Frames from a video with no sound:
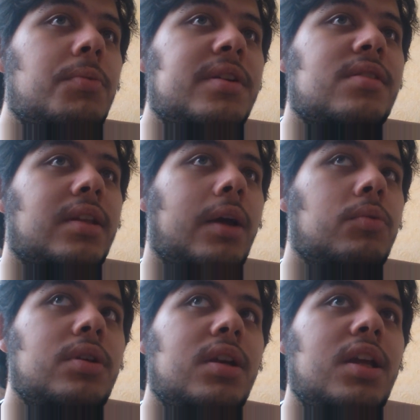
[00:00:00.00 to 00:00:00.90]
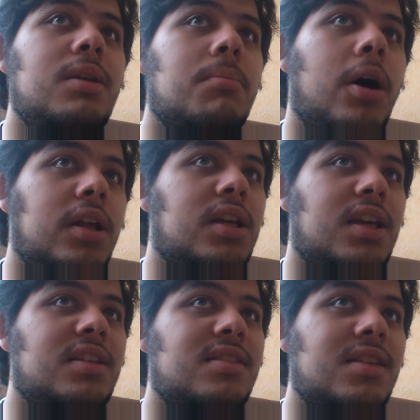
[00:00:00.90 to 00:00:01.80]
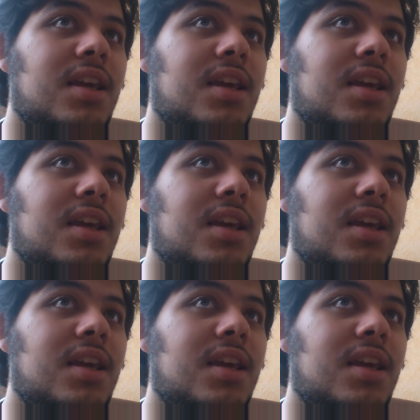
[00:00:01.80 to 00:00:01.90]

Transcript: reason I would need money is